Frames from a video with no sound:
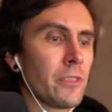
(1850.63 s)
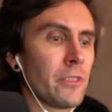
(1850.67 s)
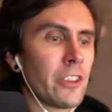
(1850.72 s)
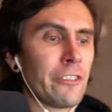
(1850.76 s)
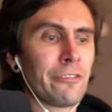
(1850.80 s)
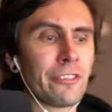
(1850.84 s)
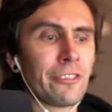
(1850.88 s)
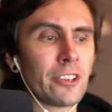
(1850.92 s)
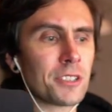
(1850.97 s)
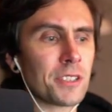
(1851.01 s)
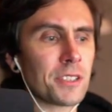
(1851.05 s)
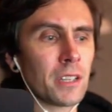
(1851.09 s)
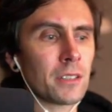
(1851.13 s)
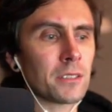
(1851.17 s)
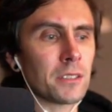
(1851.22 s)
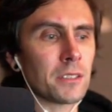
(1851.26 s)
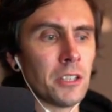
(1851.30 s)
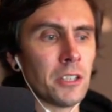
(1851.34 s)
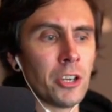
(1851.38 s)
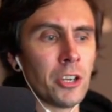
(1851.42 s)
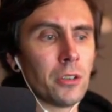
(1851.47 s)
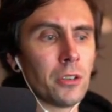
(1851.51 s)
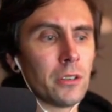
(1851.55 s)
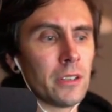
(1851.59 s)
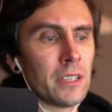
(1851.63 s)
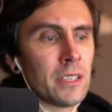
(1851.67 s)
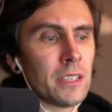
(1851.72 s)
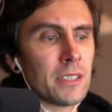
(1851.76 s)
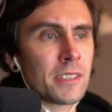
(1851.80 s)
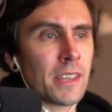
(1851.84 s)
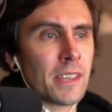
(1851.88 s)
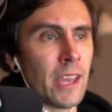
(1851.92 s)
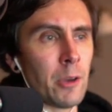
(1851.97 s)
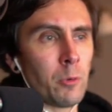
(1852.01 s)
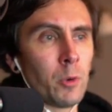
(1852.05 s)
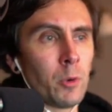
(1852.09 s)
first thing to note is
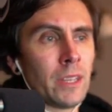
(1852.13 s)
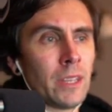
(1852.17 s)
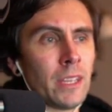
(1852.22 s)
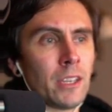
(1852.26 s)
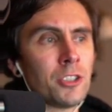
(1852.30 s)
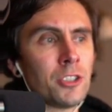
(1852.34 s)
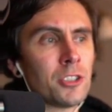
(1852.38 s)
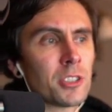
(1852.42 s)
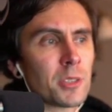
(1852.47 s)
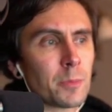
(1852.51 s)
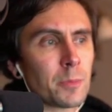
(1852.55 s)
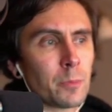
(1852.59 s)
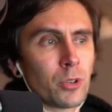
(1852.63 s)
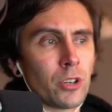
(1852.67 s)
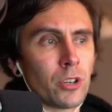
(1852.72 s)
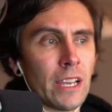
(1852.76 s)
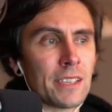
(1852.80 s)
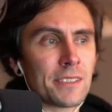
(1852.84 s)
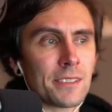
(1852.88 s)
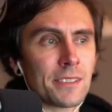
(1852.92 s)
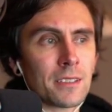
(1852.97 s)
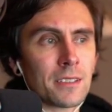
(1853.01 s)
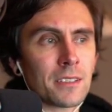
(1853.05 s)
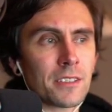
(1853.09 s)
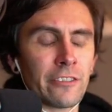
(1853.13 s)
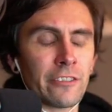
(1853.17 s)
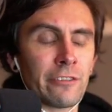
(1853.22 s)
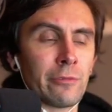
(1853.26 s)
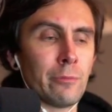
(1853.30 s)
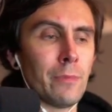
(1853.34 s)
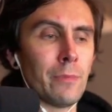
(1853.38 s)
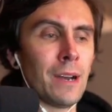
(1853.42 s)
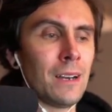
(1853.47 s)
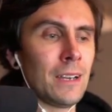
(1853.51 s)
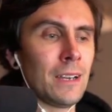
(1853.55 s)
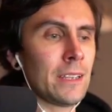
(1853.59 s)
that when they use Presence of
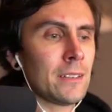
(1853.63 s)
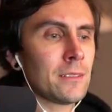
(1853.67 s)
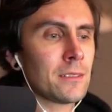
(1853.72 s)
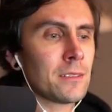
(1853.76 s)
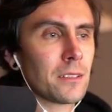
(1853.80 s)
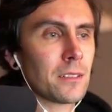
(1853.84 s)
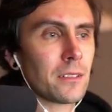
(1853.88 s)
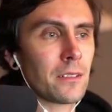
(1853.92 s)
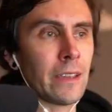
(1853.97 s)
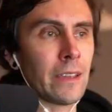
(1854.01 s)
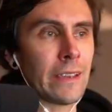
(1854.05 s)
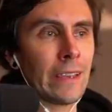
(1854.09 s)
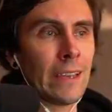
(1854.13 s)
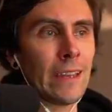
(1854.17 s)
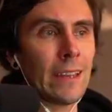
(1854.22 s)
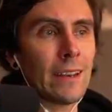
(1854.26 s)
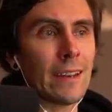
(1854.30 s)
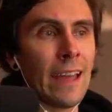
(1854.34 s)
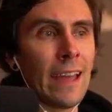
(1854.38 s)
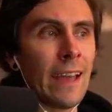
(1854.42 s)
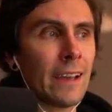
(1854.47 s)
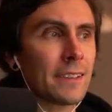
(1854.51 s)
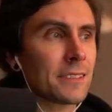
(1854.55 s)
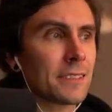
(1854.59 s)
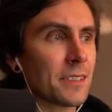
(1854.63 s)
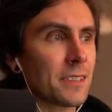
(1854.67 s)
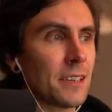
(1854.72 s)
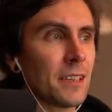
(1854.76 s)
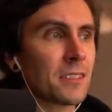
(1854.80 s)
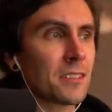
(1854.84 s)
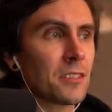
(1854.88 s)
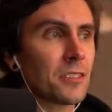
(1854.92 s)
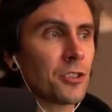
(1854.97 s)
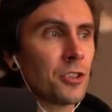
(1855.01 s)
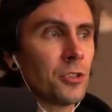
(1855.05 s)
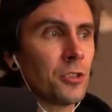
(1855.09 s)
Mind, they get
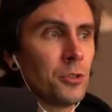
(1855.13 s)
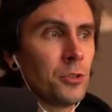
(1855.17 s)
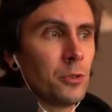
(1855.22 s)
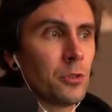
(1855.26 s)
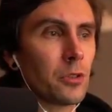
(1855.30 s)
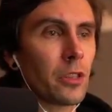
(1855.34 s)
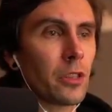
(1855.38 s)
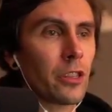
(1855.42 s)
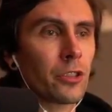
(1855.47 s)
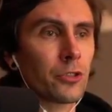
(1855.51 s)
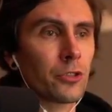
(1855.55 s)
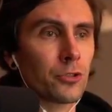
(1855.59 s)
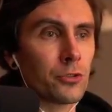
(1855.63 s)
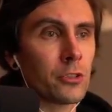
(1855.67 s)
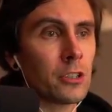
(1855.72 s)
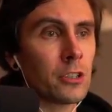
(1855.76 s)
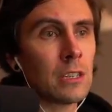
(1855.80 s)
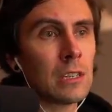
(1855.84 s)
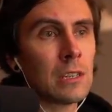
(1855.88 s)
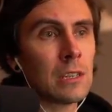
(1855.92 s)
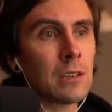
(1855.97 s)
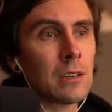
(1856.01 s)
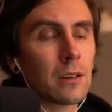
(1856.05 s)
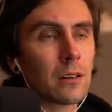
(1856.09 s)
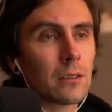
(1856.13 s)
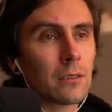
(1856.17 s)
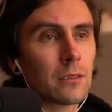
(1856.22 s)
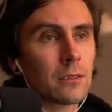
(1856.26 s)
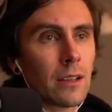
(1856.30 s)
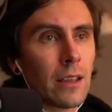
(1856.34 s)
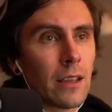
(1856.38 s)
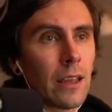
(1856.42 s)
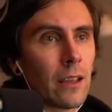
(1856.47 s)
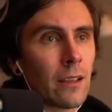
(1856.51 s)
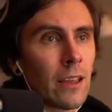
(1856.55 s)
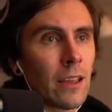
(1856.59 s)
access to 3
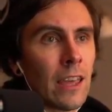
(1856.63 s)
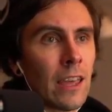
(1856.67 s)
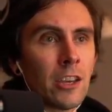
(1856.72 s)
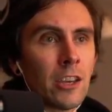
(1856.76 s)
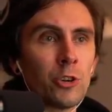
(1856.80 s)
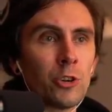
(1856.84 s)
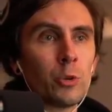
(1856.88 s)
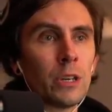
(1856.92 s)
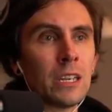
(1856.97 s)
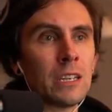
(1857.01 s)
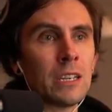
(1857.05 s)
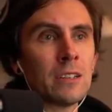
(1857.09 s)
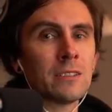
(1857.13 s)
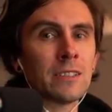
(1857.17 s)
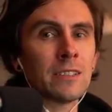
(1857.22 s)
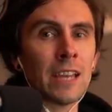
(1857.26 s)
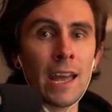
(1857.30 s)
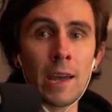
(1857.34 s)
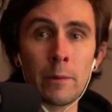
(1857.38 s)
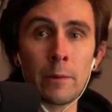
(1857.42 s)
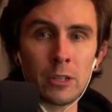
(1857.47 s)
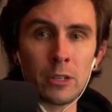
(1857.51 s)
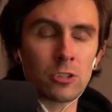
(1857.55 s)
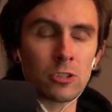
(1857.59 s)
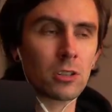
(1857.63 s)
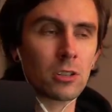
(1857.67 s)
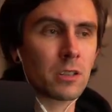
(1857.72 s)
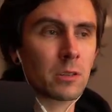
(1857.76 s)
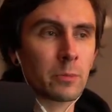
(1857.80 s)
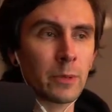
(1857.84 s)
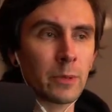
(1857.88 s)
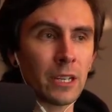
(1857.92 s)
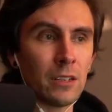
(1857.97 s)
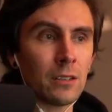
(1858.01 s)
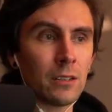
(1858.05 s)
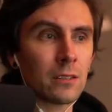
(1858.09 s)
AoE damage
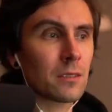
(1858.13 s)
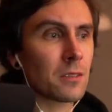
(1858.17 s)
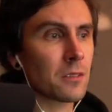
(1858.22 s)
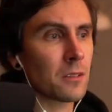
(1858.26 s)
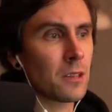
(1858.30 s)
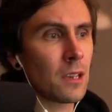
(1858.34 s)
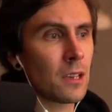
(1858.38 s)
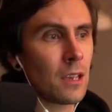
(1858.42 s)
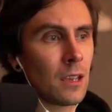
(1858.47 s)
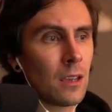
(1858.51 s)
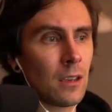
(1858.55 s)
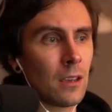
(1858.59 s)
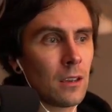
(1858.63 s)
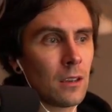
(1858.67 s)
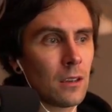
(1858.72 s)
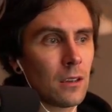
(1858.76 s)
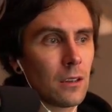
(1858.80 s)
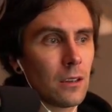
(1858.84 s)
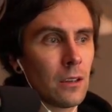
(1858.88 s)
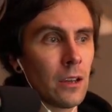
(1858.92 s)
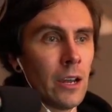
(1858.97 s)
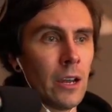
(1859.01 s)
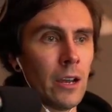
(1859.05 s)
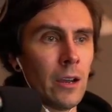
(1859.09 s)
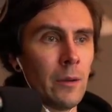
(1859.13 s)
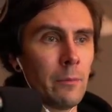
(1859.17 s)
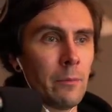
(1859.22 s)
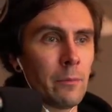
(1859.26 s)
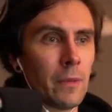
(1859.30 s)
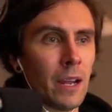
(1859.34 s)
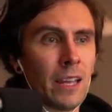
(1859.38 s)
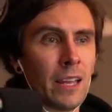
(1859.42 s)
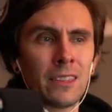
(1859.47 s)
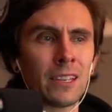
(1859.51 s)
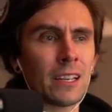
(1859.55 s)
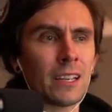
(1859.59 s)
spells.
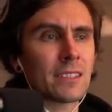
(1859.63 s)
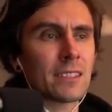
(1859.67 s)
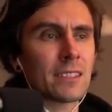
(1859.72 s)
I think it's the